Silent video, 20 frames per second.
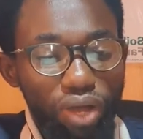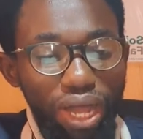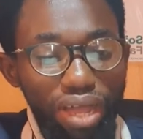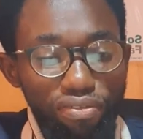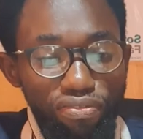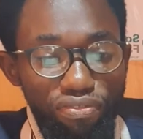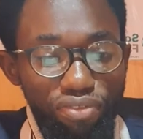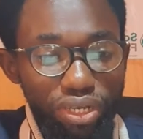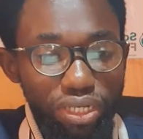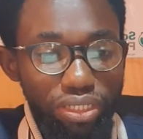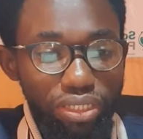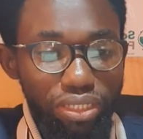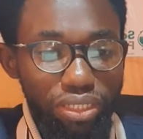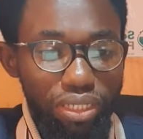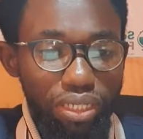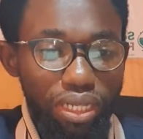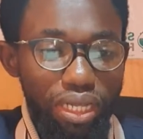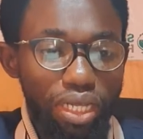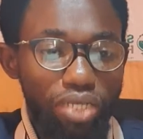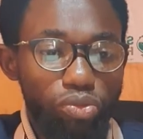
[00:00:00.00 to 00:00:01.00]
our first
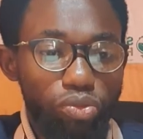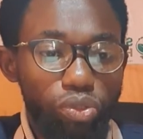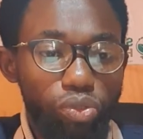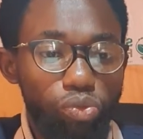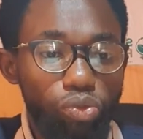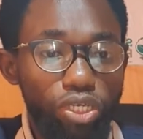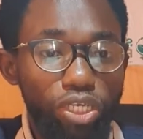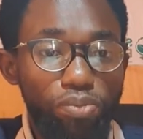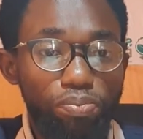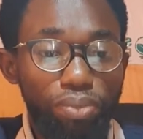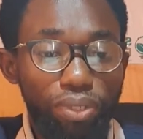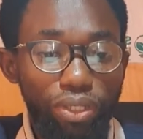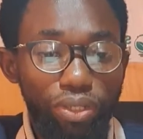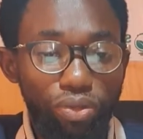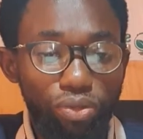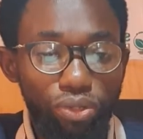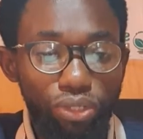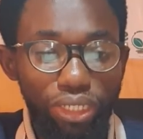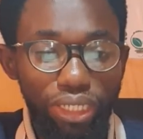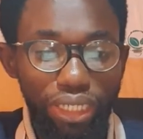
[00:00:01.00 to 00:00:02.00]
class, we will be
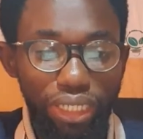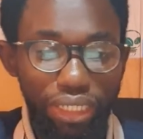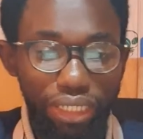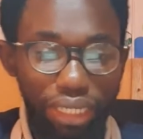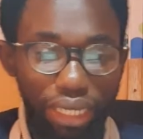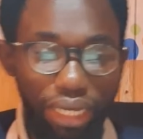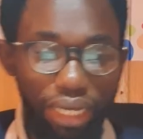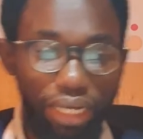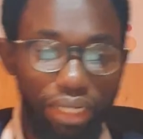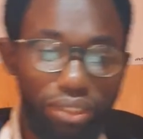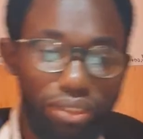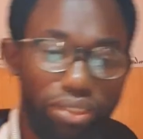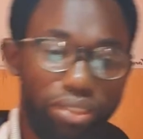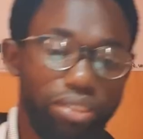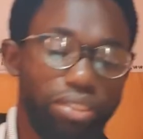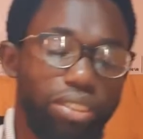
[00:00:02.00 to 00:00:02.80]
looking at